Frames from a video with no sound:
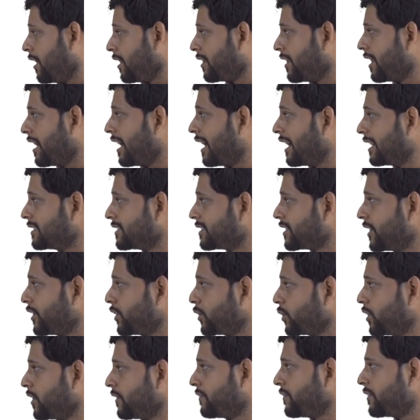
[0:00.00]
The answer
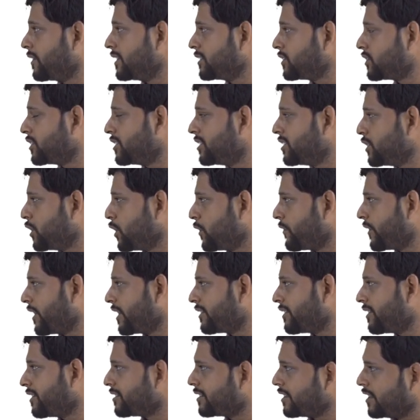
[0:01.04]
to the first g of
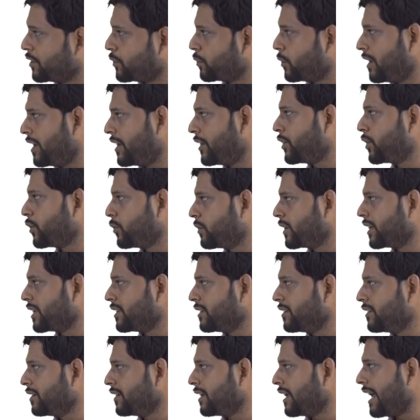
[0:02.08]
x is equivalent to 1